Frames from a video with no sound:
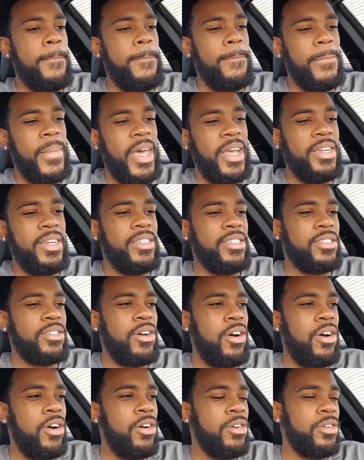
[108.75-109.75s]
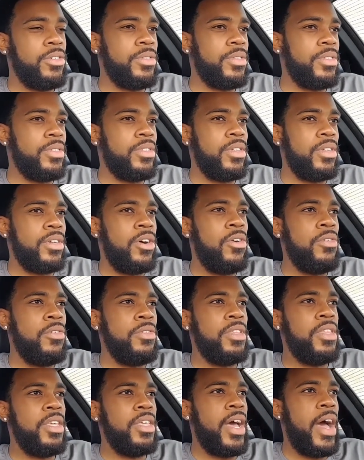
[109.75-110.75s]
Maintenance cost,
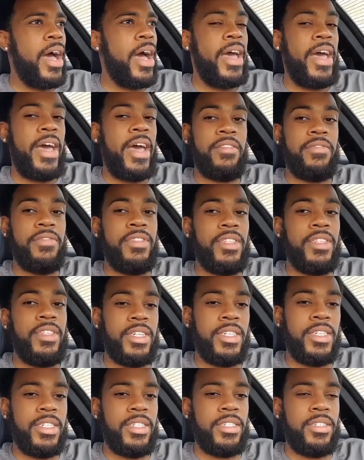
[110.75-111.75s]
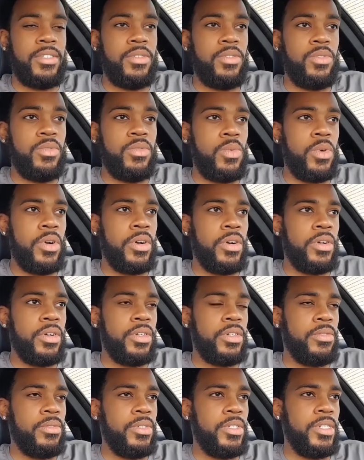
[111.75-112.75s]
only thing I have done
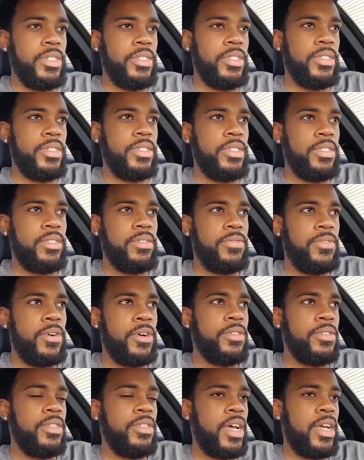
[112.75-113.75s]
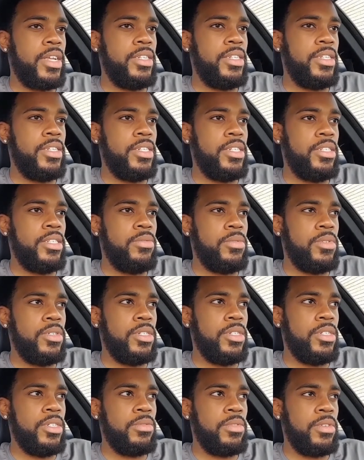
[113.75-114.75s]
was first thing I did
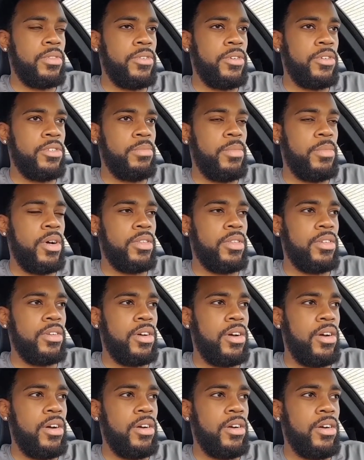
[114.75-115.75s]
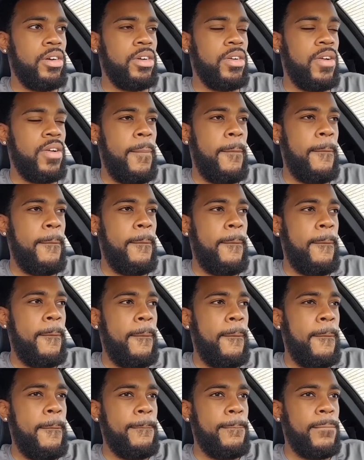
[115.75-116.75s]
was when I first bought the car
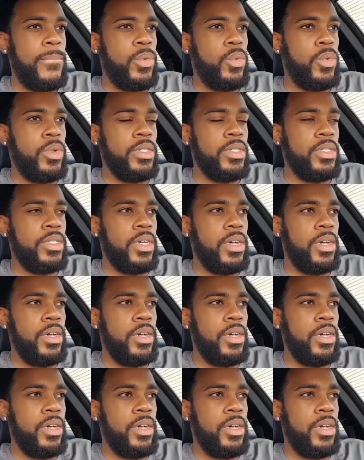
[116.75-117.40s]
was